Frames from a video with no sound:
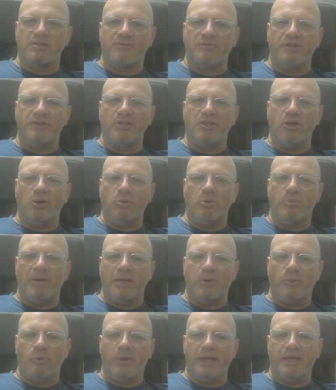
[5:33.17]
video by
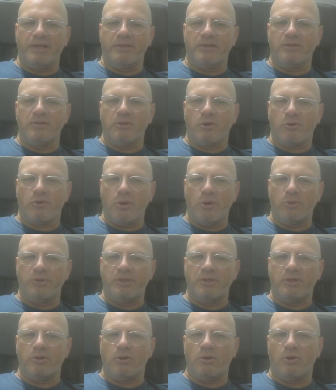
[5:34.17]
Wayne Crow,
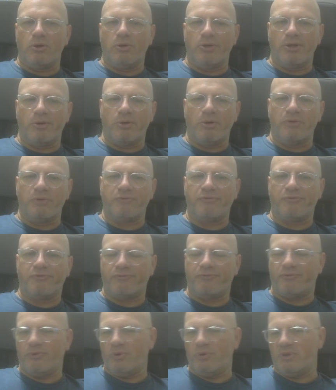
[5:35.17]
the owner of
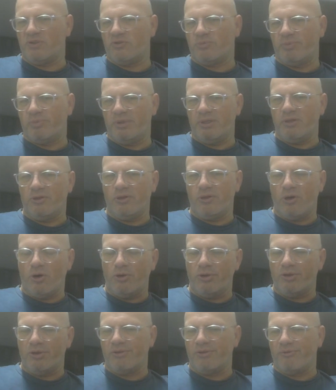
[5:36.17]
OLSP, or the
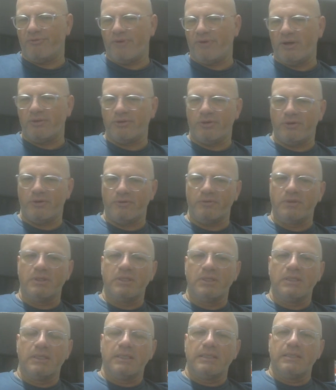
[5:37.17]
owner, the founder,
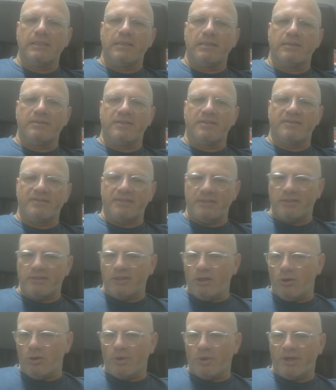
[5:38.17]
the
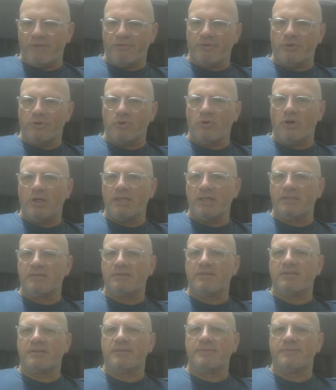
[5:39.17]
CEO, whatever you call it.